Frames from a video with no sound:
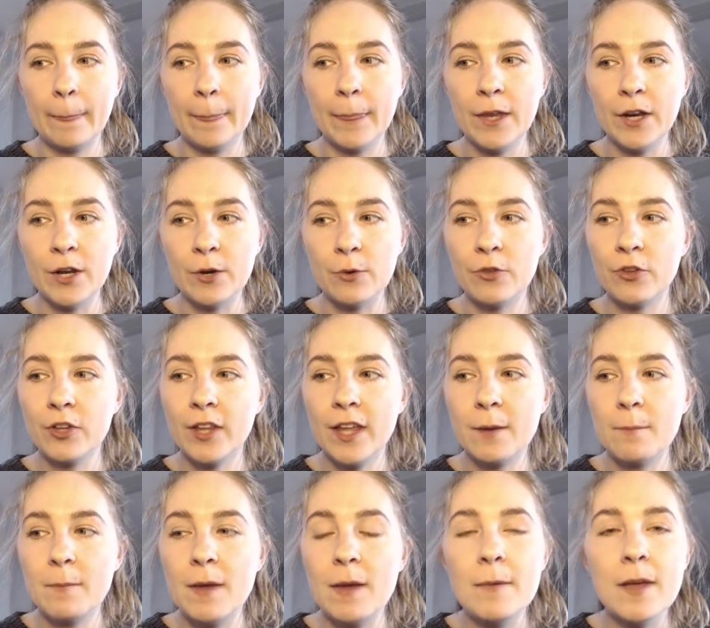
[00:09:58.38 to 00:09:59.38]
they're like,
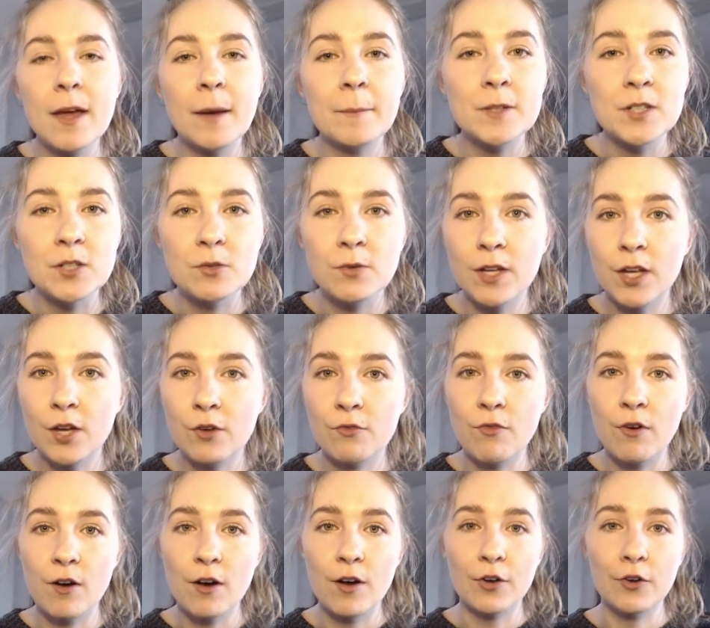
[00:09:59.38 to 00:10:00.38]
maybe I'm doing it
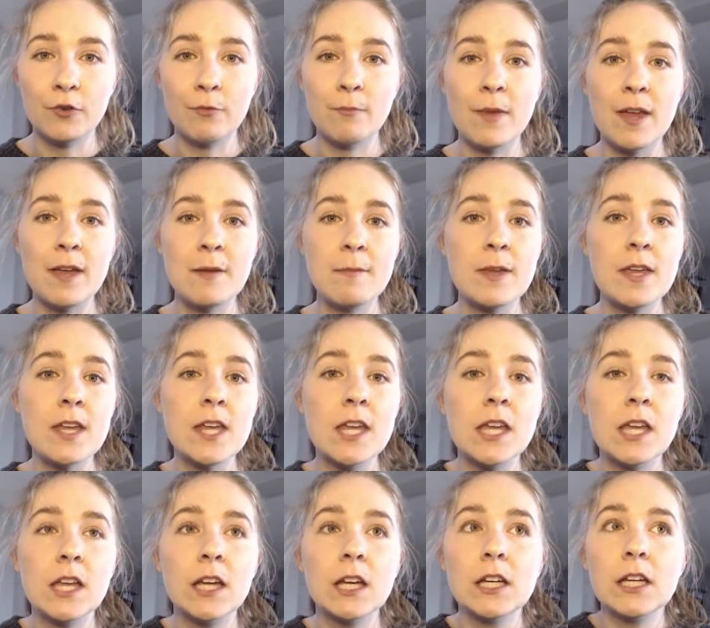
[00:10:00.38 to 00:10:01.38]
wrong, or
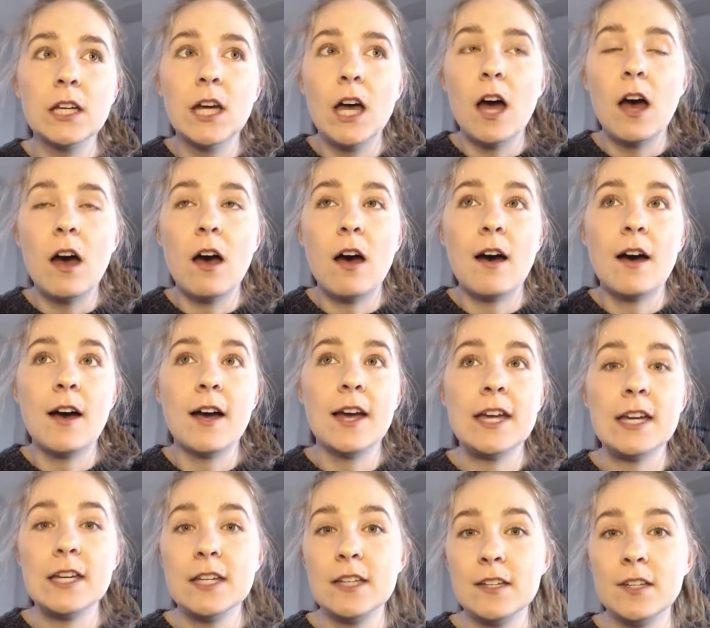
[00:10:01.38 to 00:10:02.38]
maybe
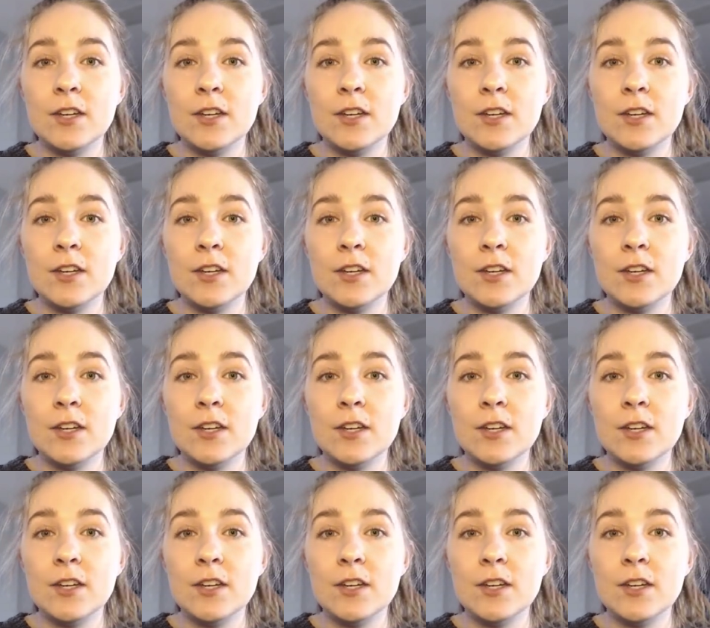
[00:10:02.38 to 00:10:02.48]
I